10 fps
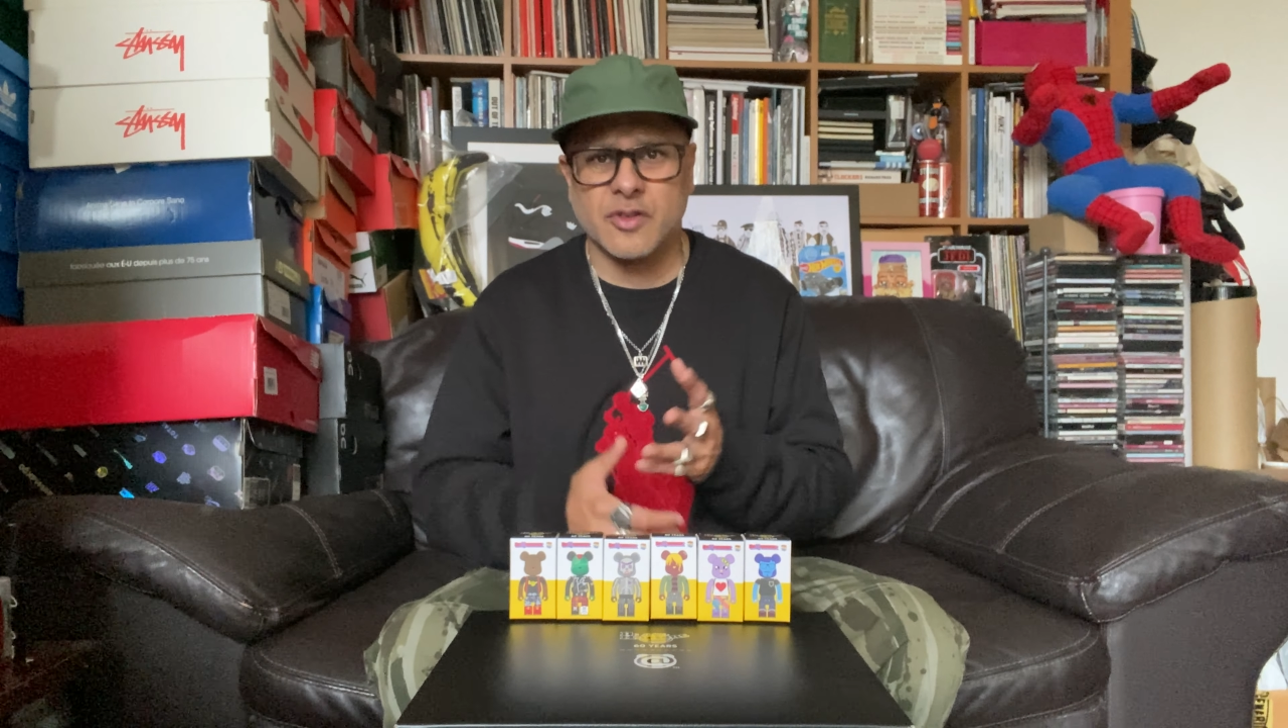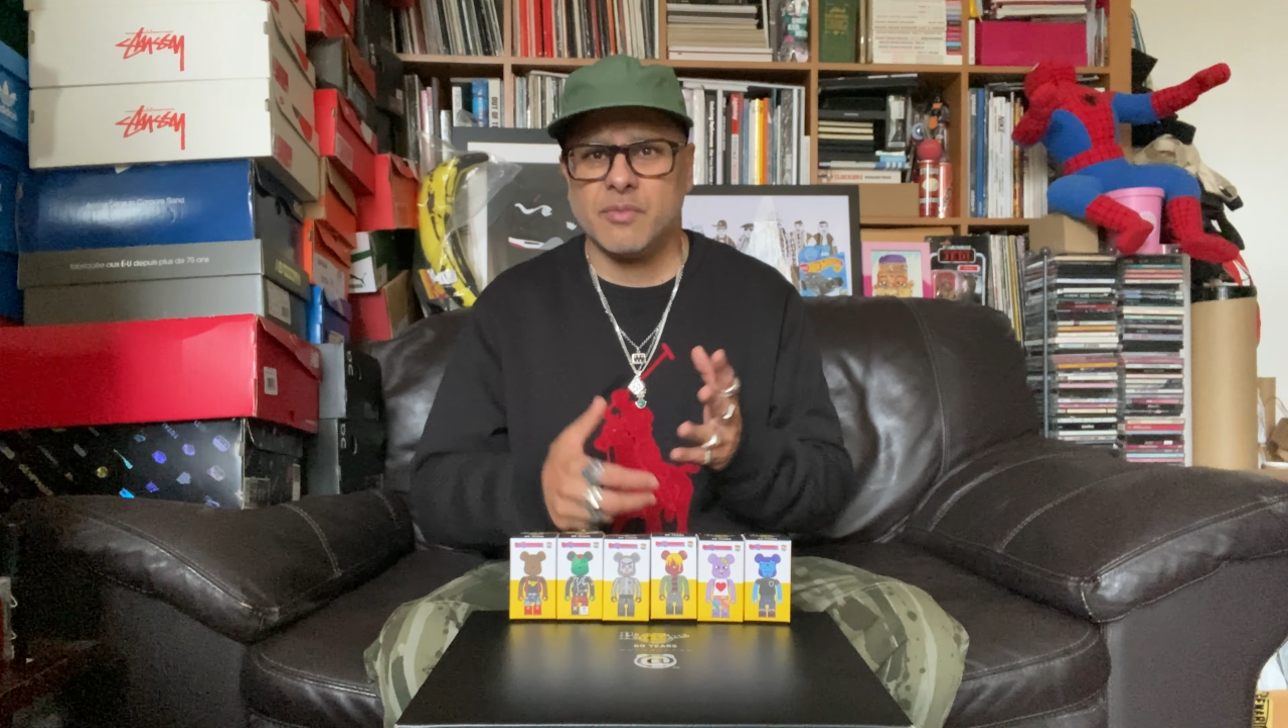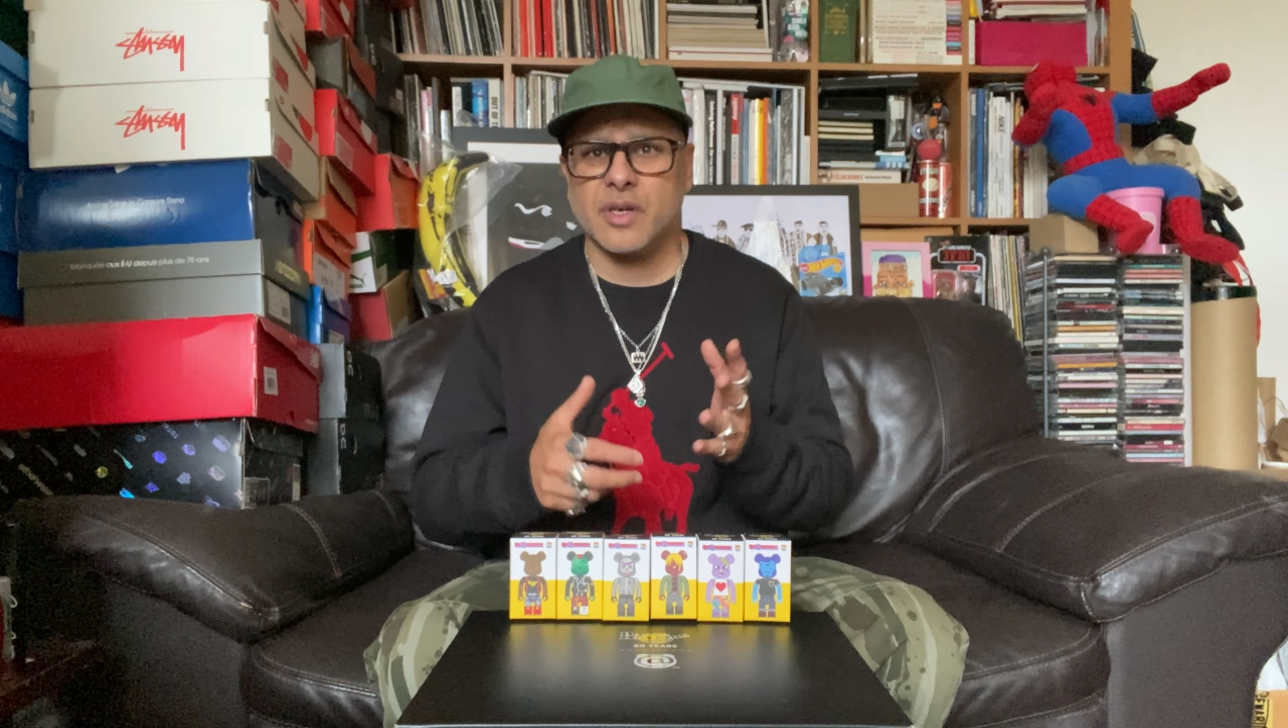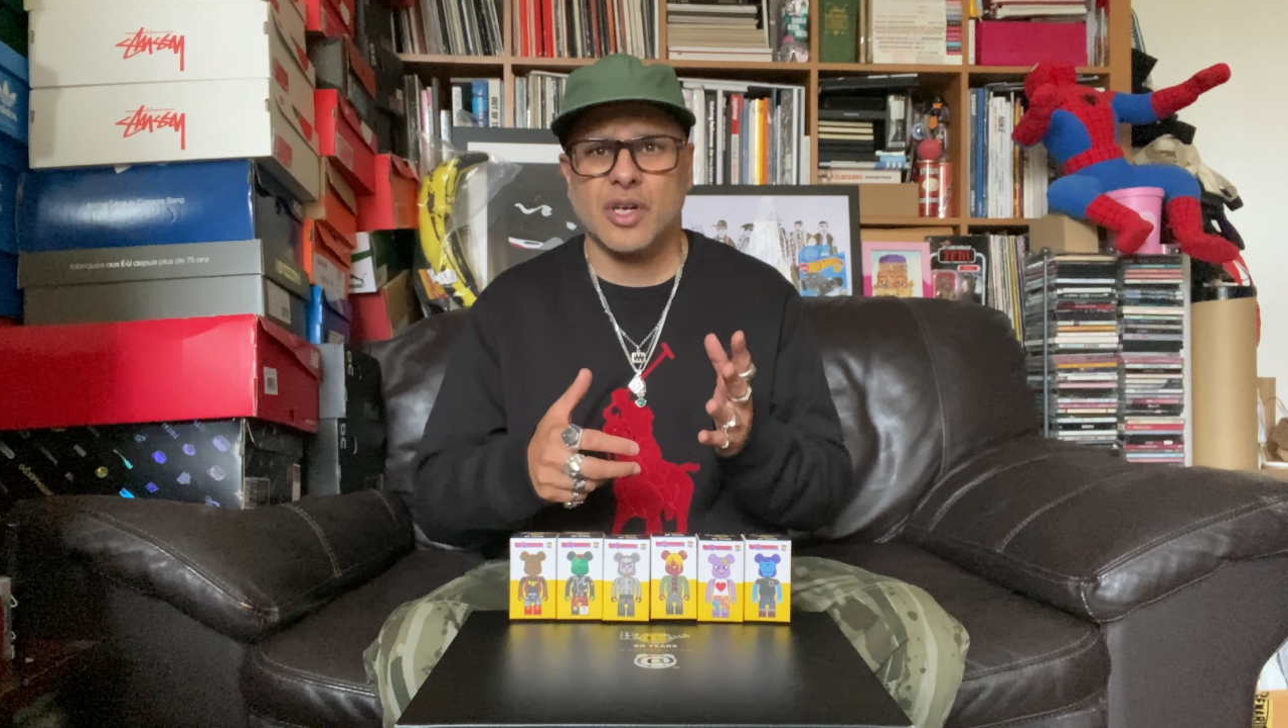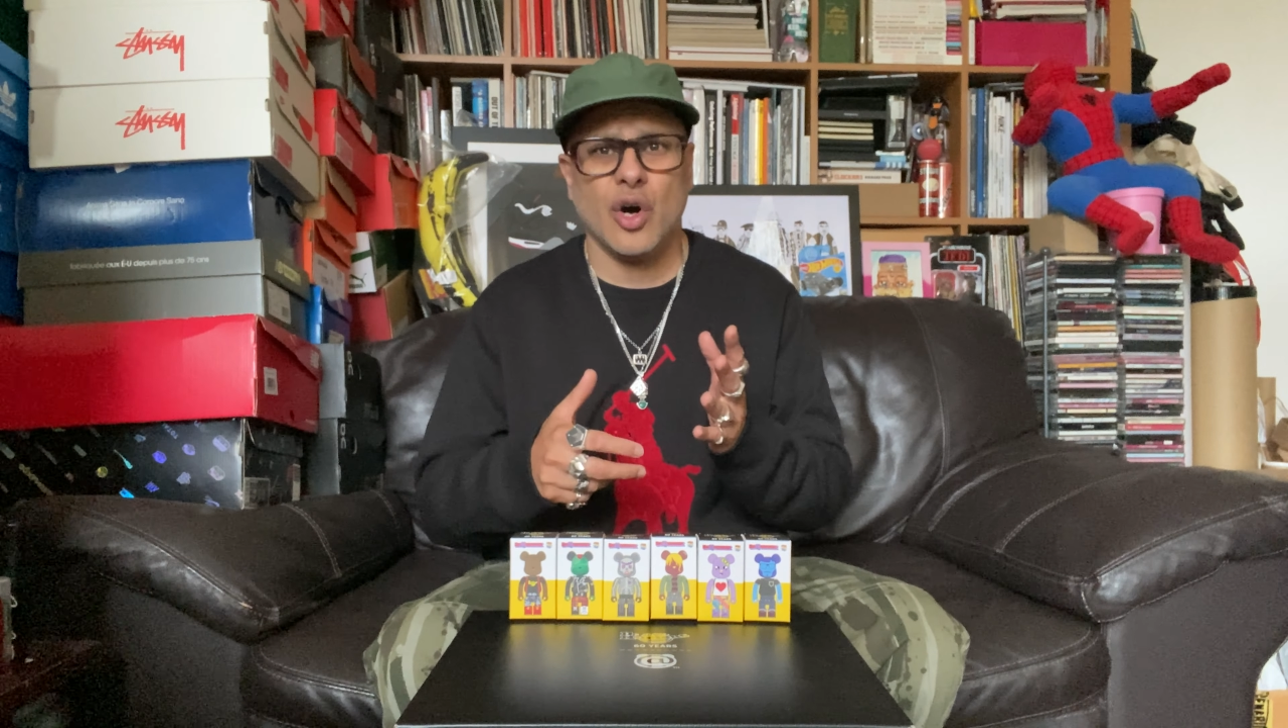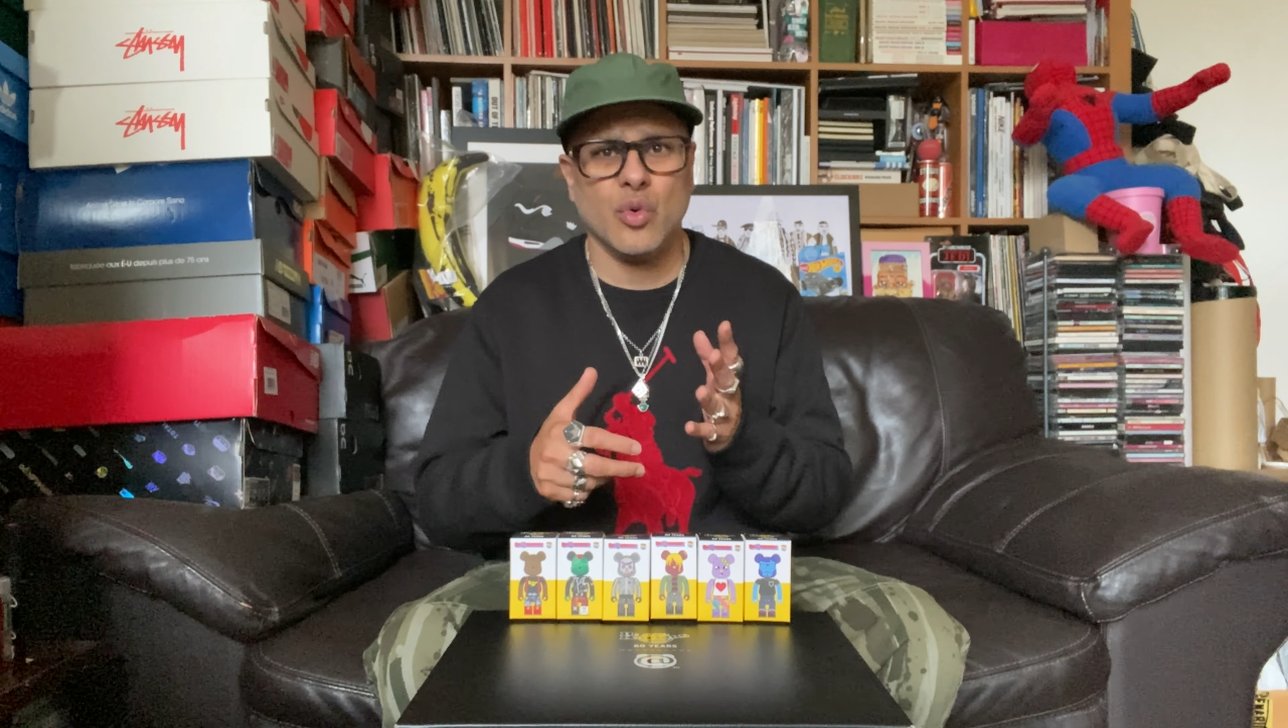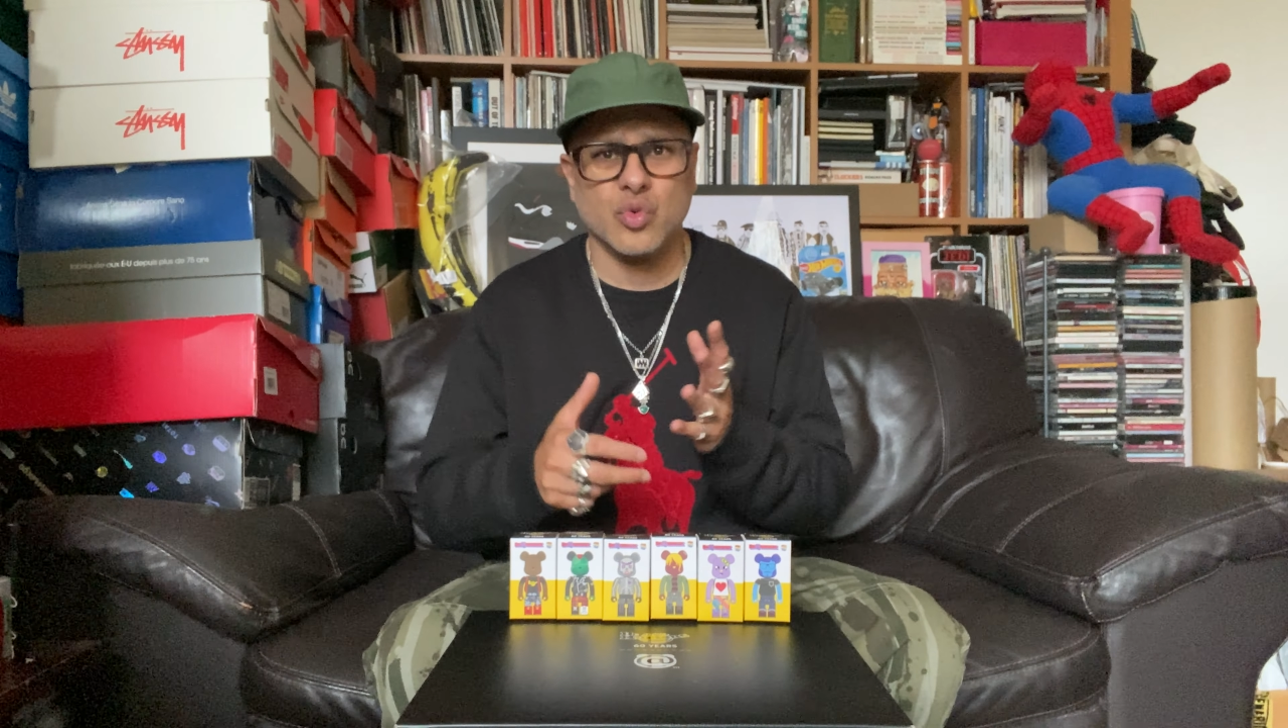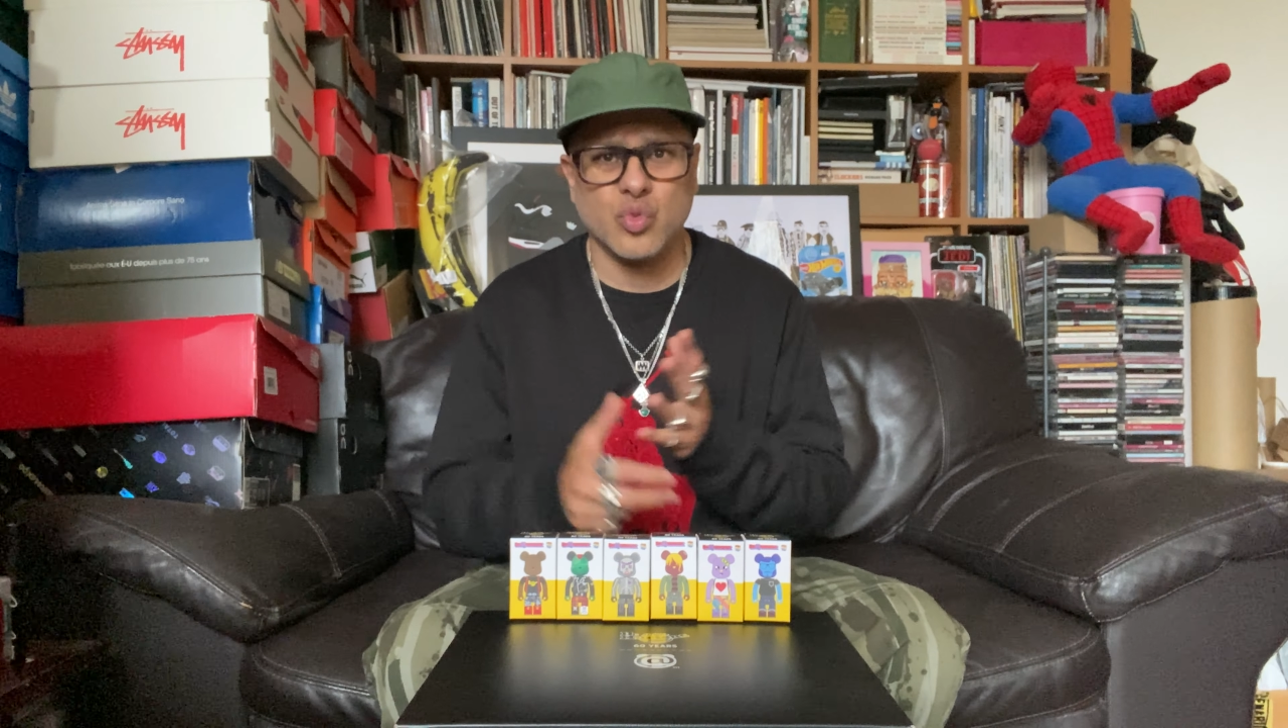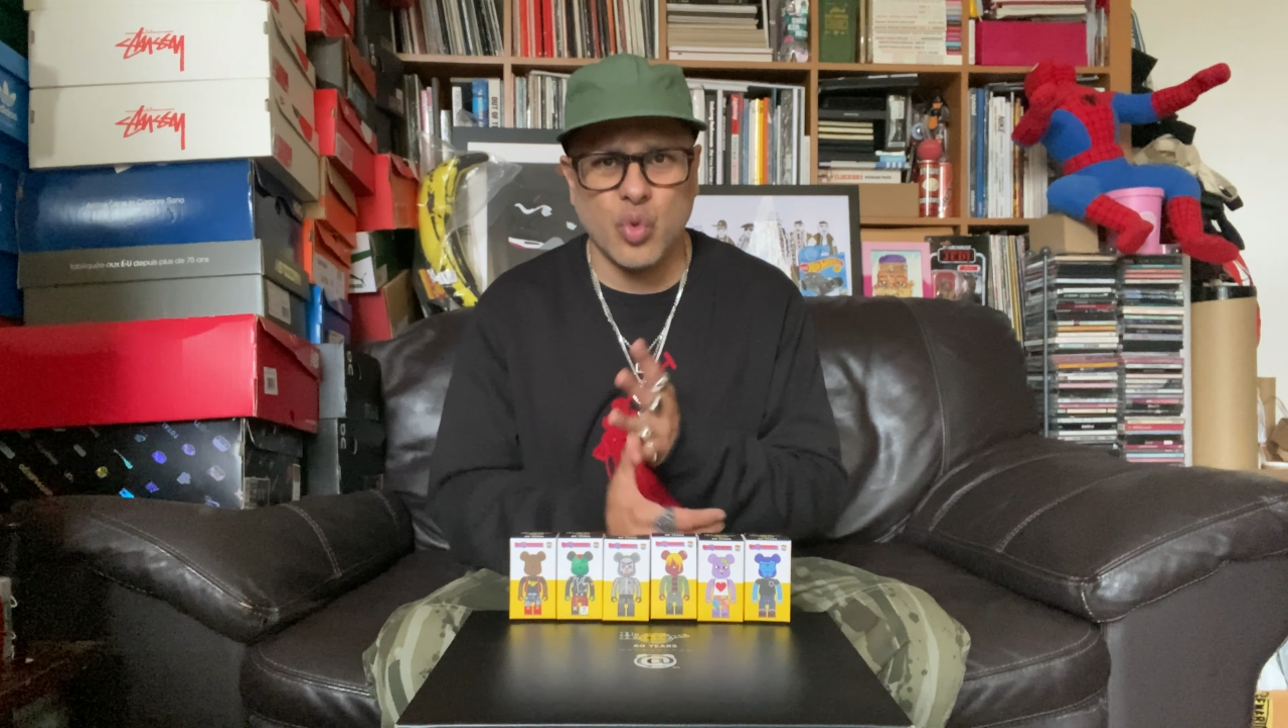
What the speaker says: from A Cold